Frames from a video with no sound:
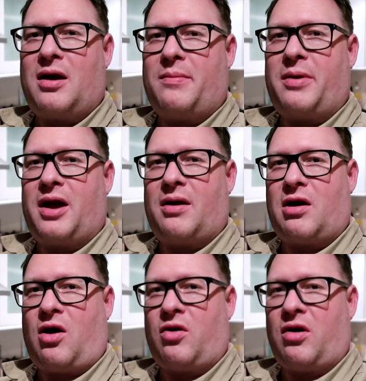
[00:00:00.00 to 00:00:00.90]
a bit
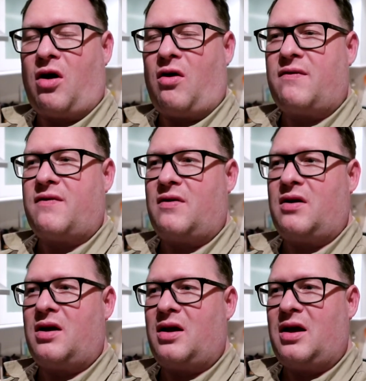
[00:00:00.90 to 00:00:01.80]
on and off
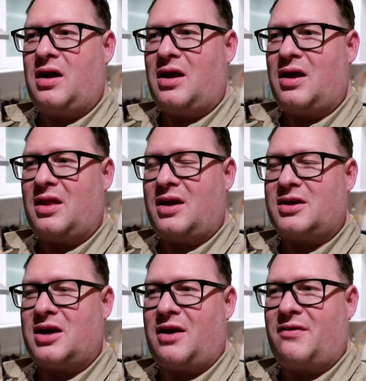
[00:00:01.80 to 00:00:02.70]

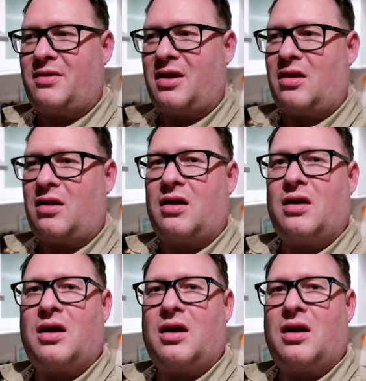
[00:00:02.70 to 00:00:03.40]
this year until